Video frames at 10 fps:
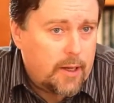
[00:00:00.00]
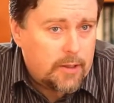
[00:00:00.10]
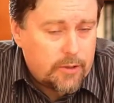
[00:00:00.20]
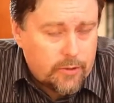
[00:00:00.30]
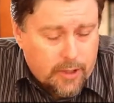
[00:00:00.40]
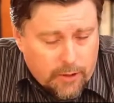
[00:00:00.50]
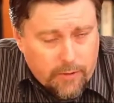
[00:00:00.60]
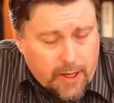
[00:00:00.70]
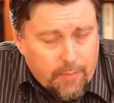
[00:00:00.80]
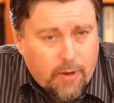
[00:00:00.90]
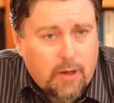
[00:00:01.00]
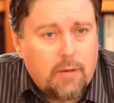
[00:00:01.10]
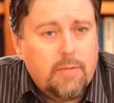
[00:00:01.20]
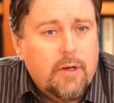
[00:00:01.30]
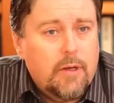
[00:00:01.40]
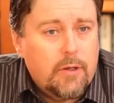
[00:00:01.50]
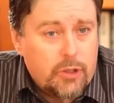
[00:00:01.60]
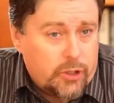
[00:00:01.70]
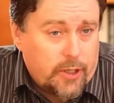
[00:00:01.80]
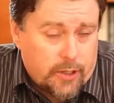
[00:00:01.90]
and you kill that mob,
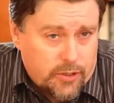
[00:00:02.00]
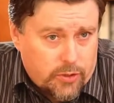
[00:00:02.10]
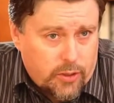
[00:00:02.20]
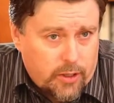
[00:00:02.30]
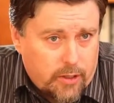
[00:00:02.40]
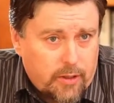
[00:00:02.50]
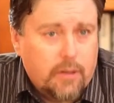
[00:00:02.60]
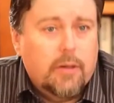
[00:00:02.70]
you should get a sword.